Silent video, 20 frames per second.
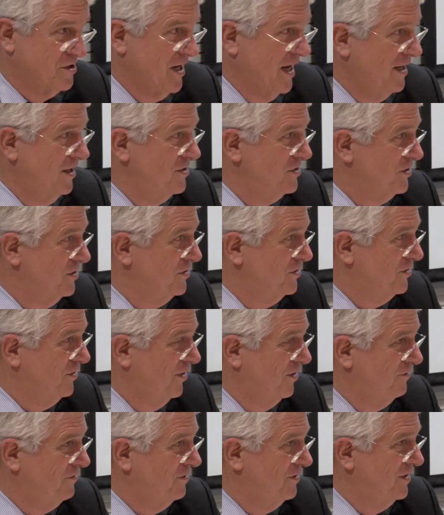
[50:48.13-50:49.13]
challenges
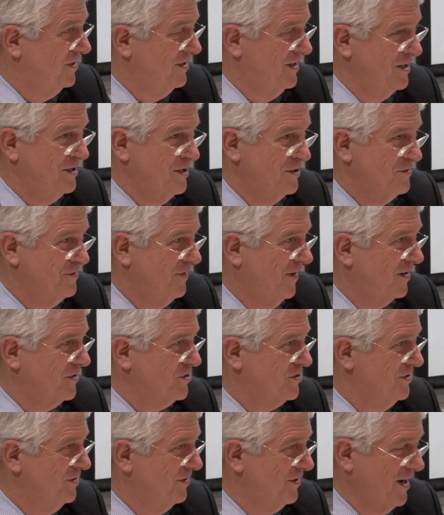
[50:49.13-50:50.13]
of a
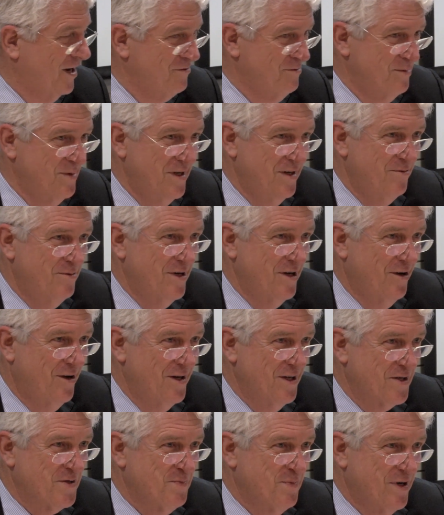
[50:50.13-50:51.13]
dysfunctional government we
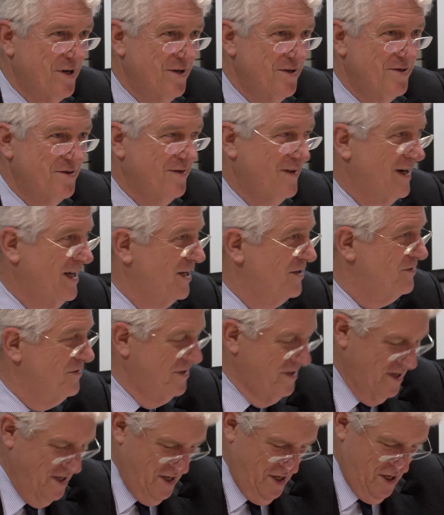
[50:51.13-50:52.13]
all experienced the last